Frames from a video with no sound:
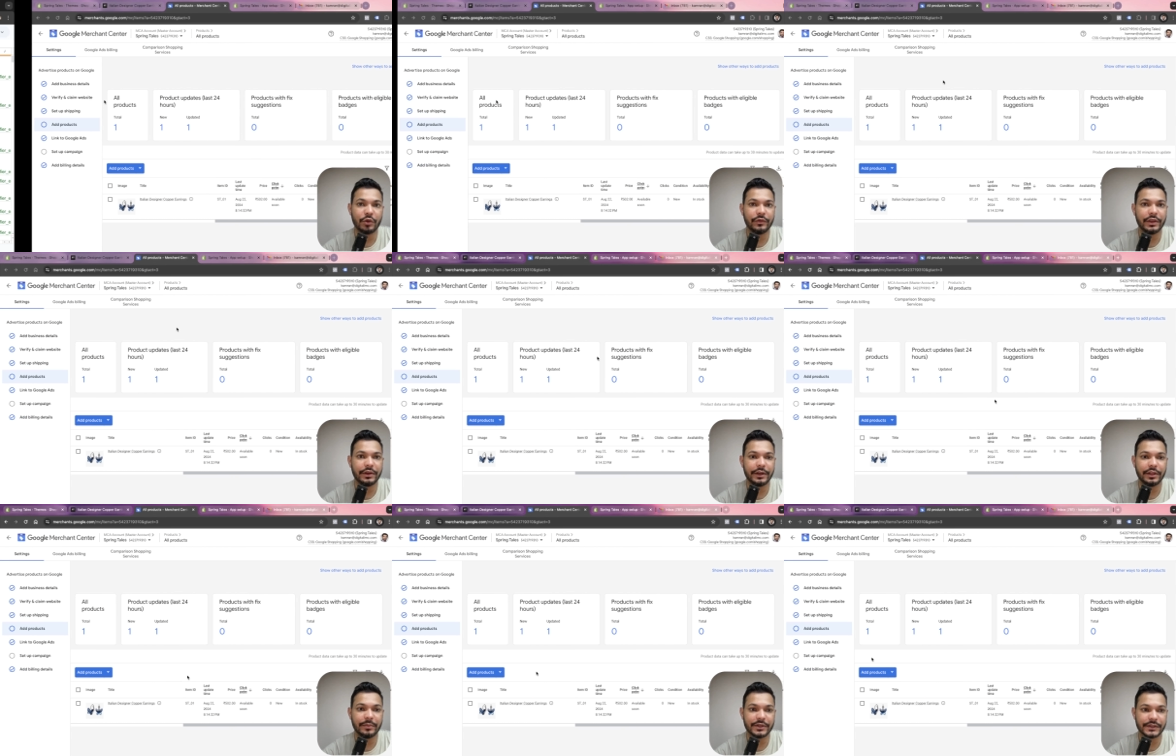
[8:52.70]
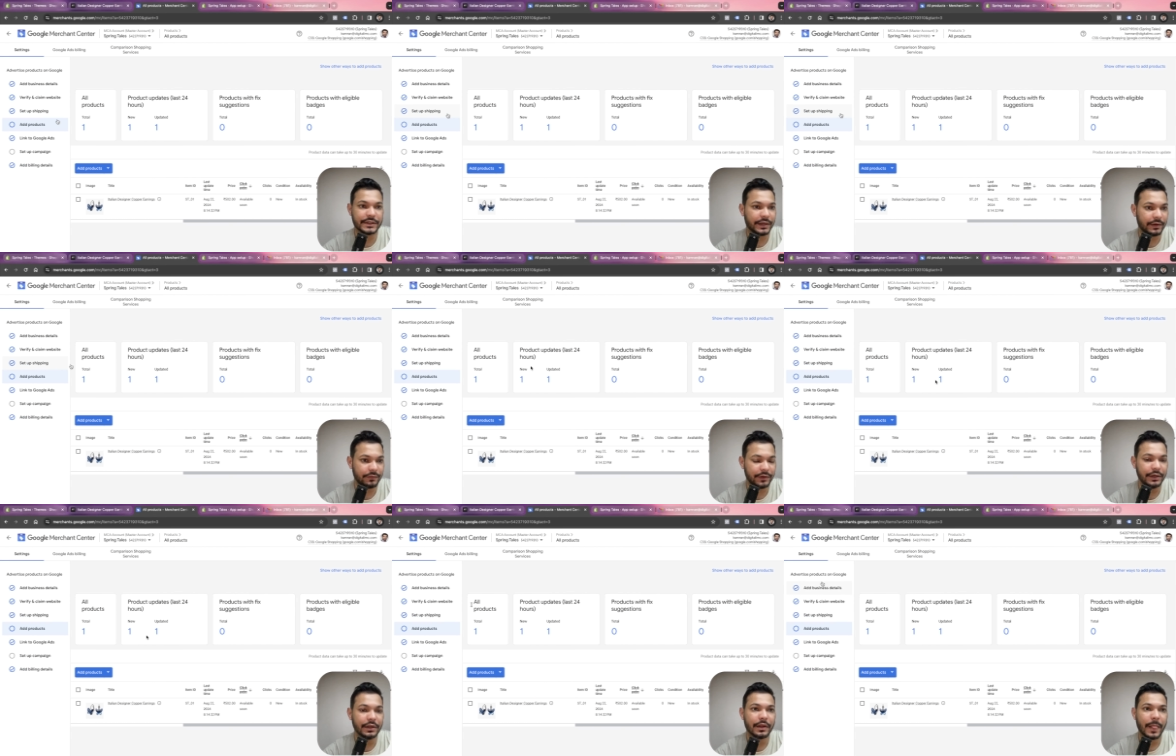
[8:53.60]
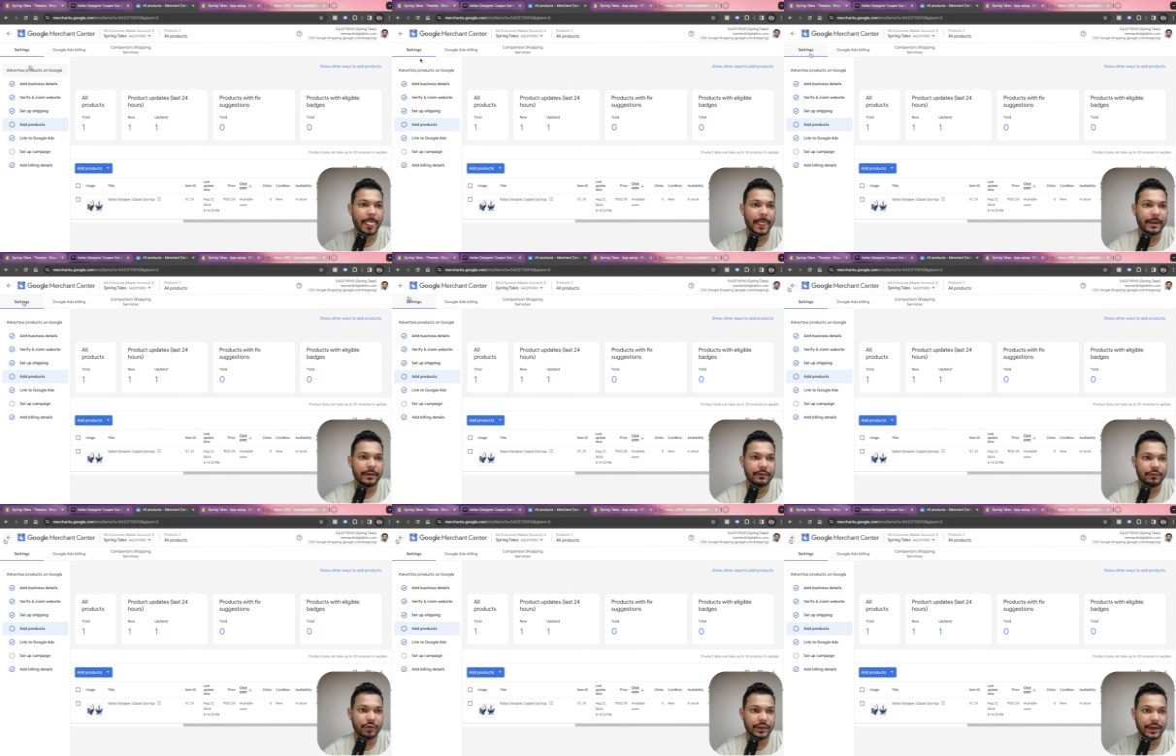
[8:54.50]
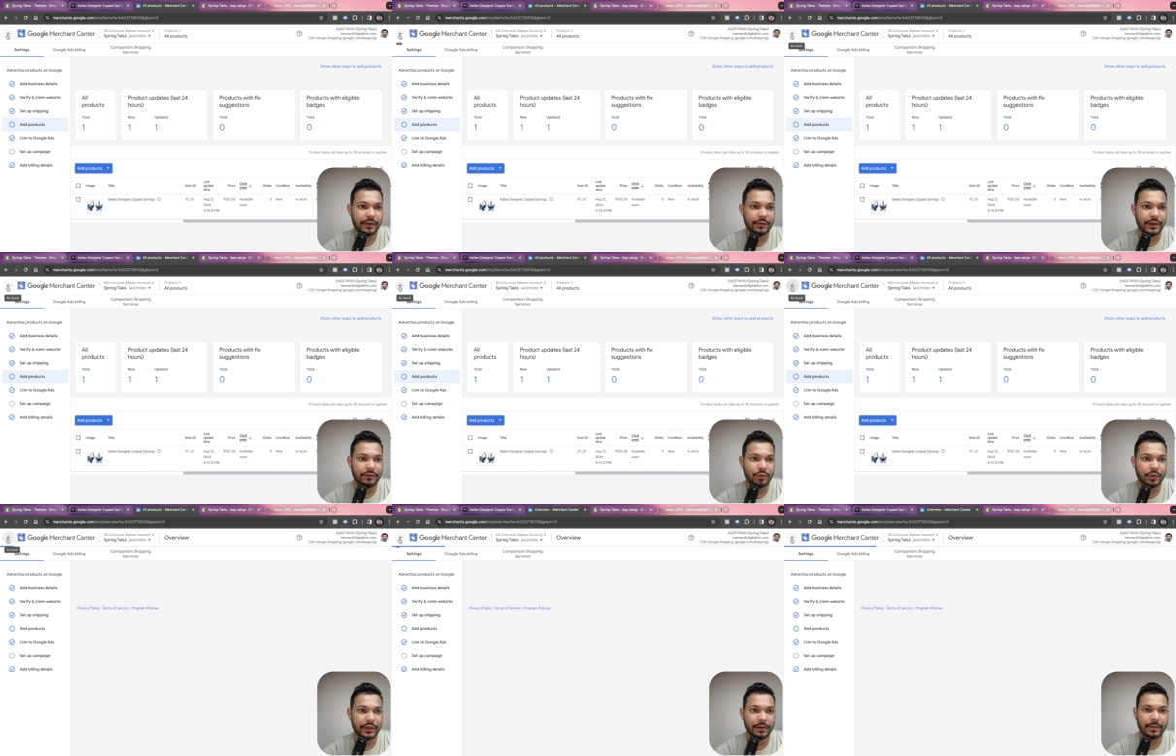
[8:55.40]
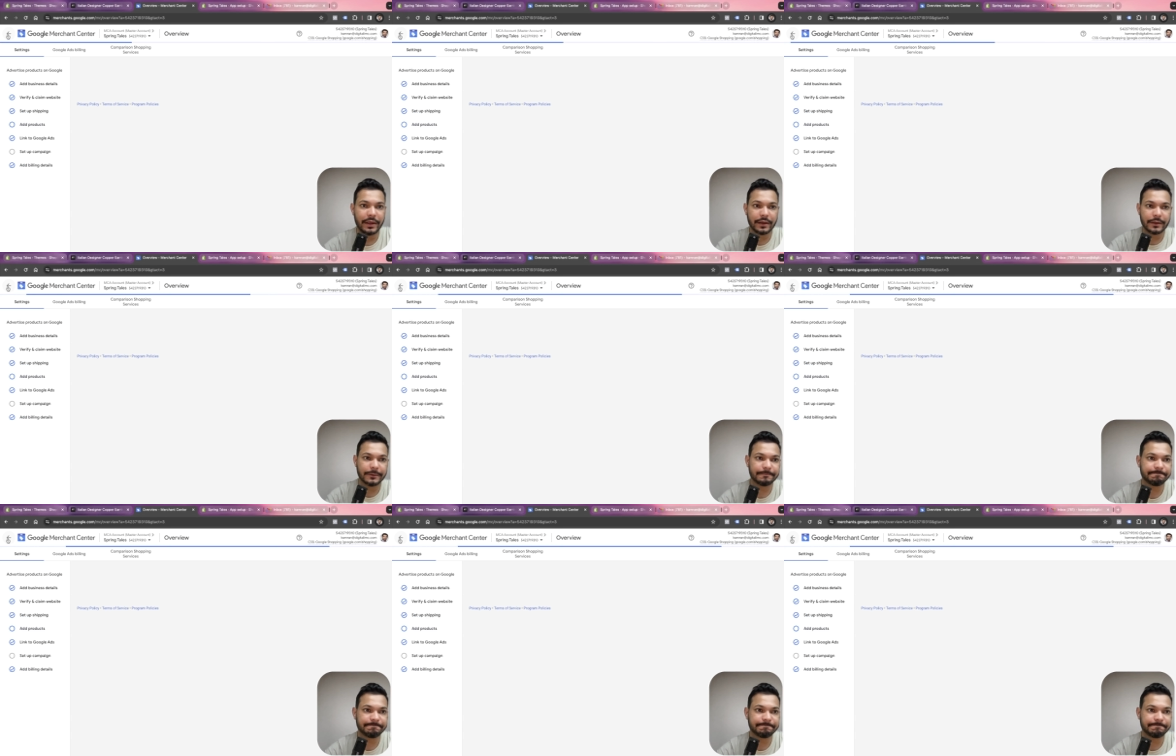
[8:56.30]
do we create the Merchant Center feed? For that, we have to click back